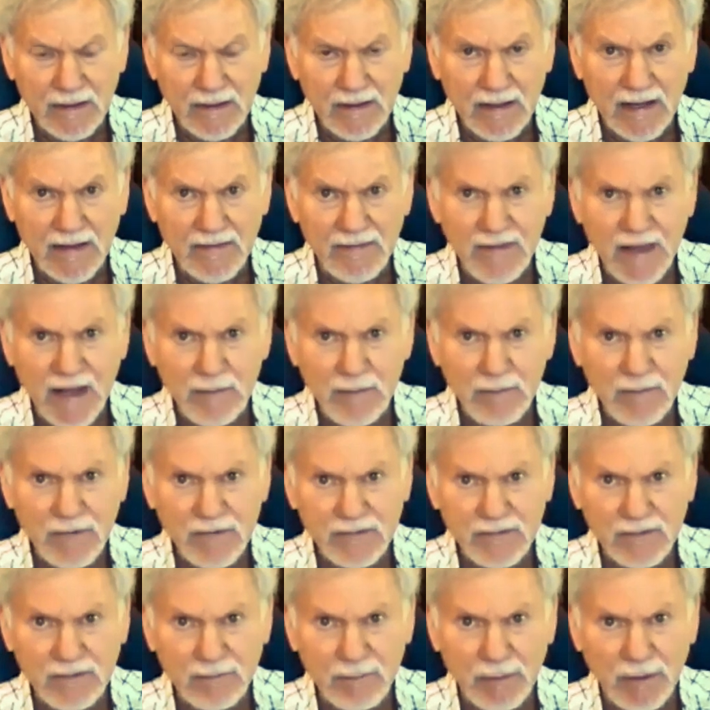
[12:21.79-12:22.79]
And that
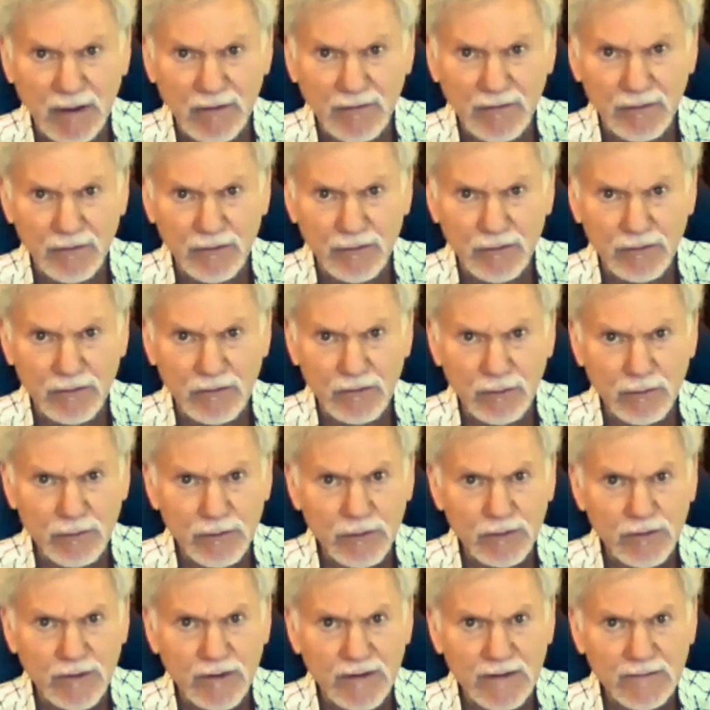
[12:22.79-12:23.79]
must have bothered you too. And
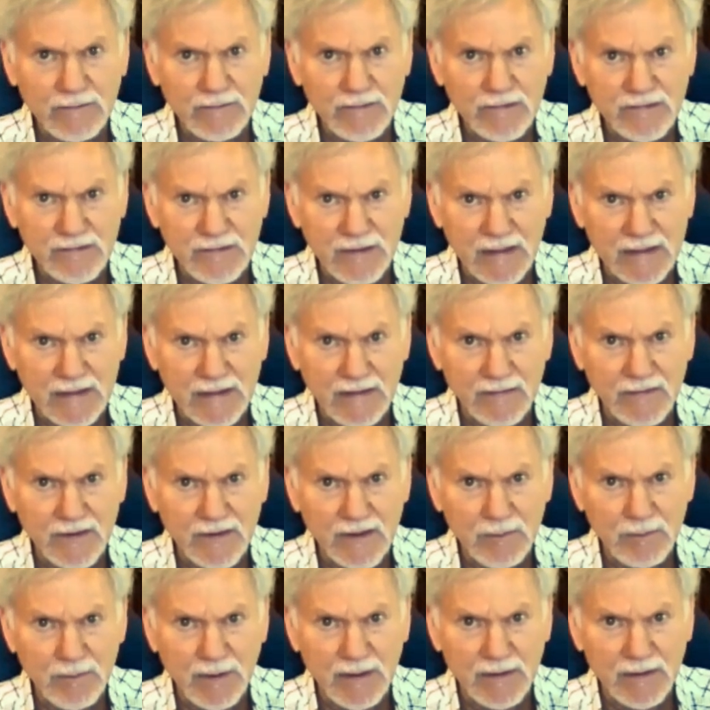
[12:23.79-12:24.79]
you didn't even say anything
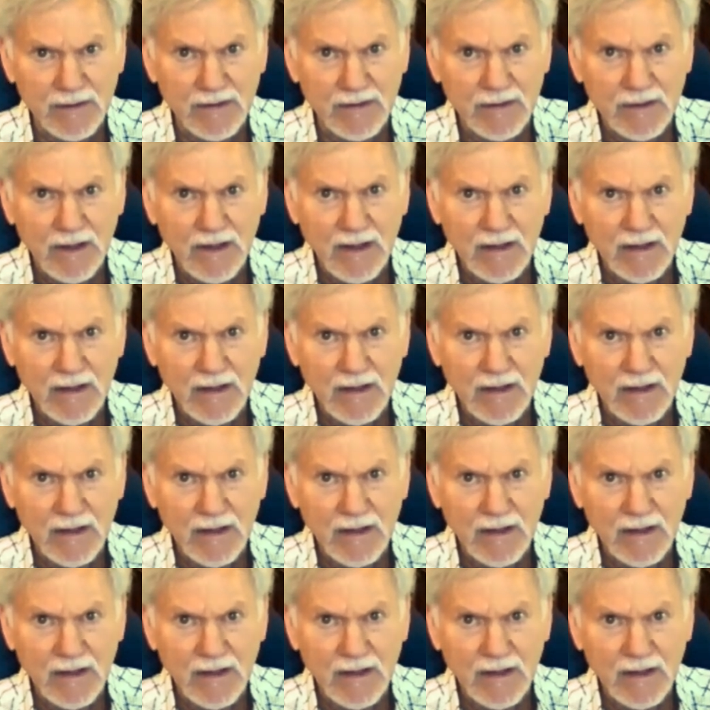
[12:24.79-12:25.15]
about it.